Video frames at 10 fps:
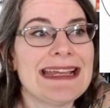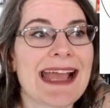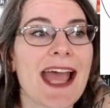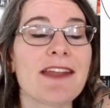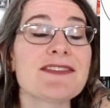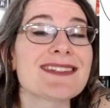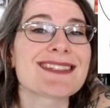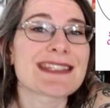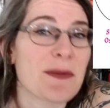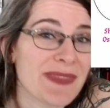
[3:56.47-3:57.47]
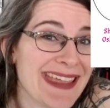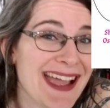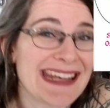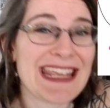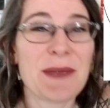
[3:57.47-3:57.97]
kind of does something
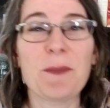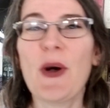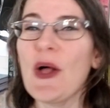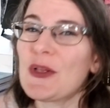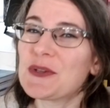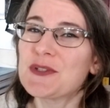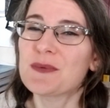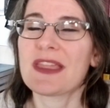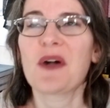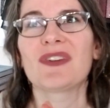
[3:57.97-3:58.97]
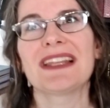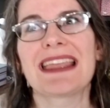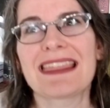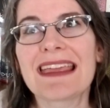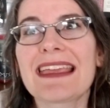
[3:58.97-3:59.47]
on impulse without really
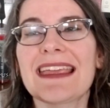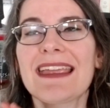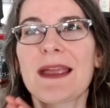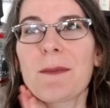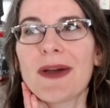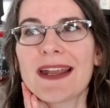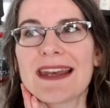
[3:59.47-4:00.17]
thinking, but